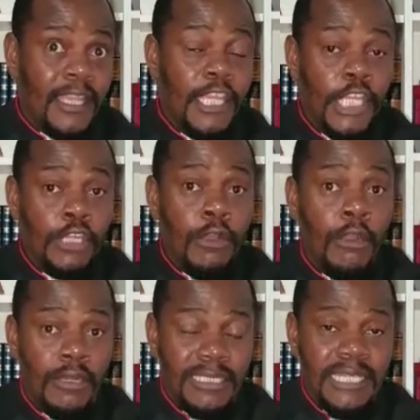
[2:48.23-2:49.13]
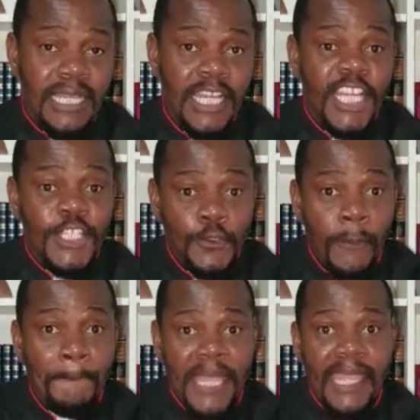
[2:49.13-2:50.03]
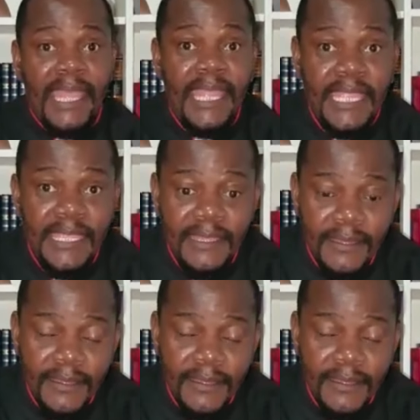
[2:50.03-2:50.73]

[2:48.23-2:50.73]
in order to pay